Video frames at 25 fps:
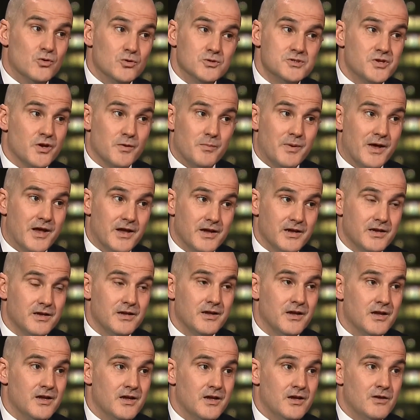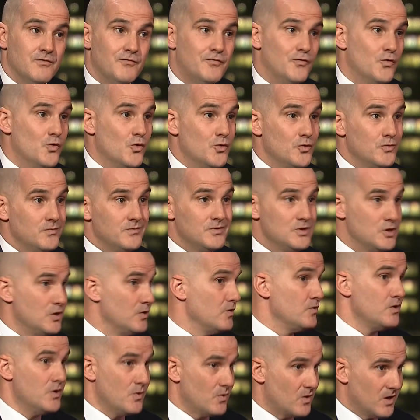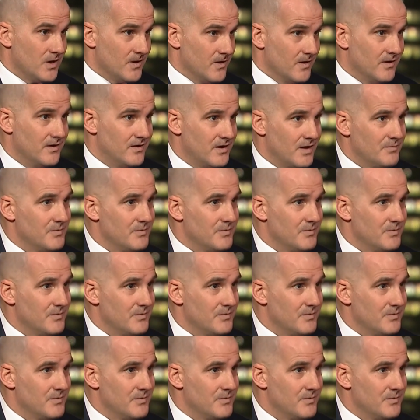are also paying for new nuclear.